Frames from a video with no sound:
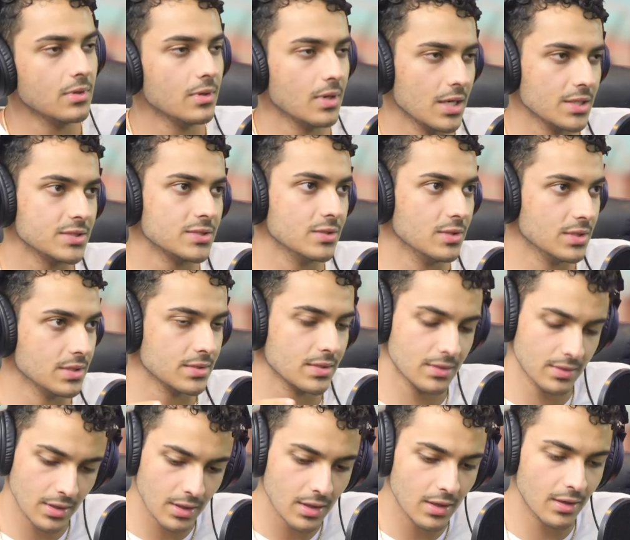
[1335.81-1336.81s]
Us two is
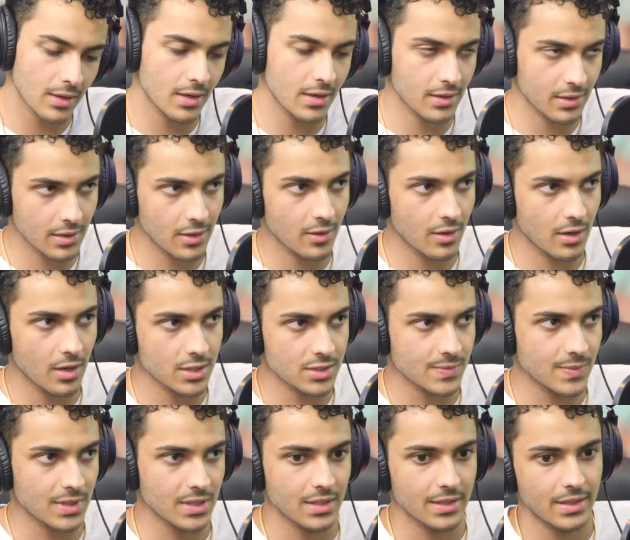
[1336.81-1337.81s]
her and her
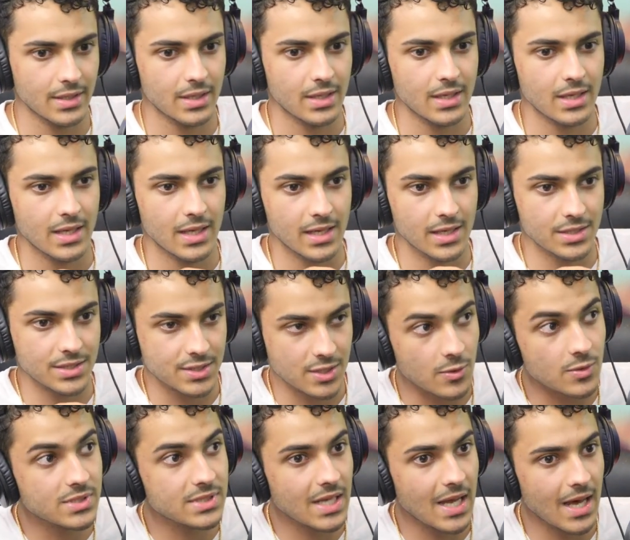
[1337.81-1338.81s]
husband. Yeah. And it's
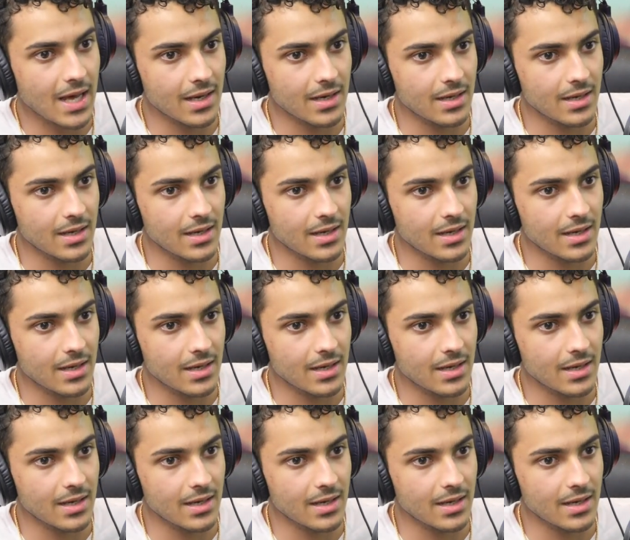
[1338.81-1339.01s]
so sad.